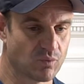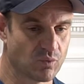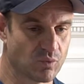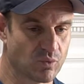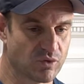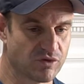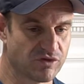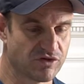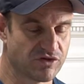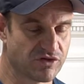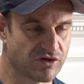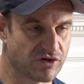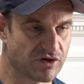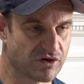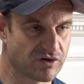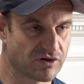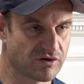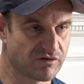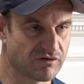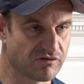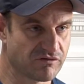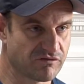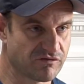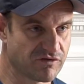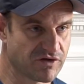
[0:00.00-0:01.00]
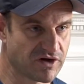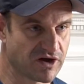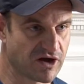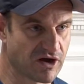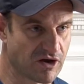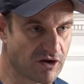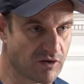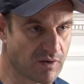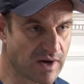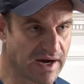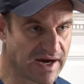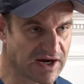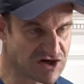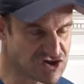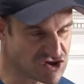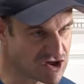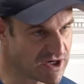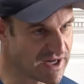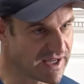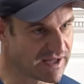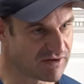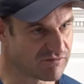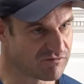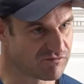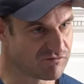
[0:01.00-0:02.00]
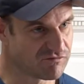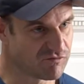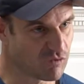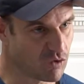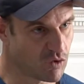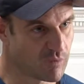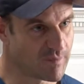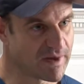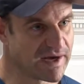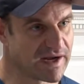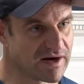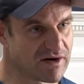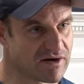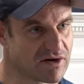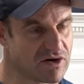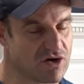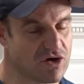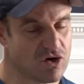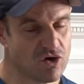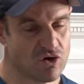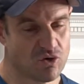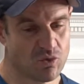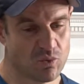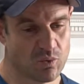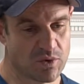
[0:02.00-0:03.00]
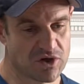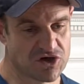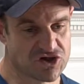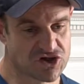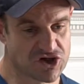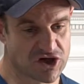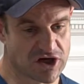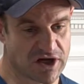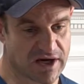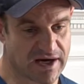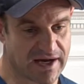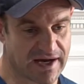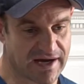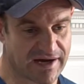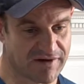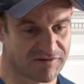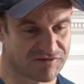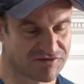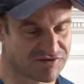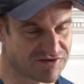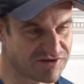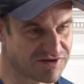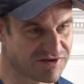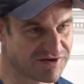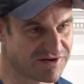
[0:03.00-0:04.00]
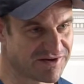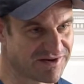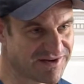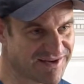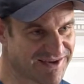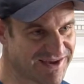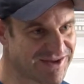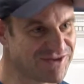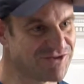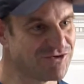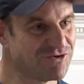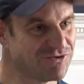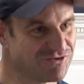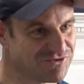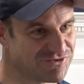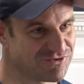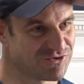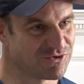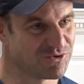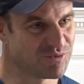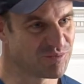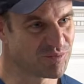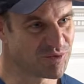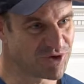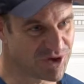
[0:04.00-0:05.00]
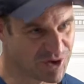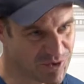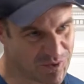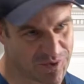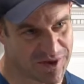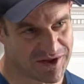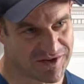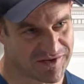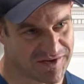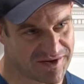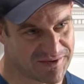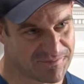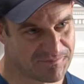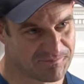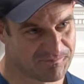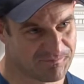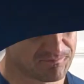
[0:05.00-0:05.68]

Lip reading: with the video action ad format, which you're going to have to get used to pretty quickly.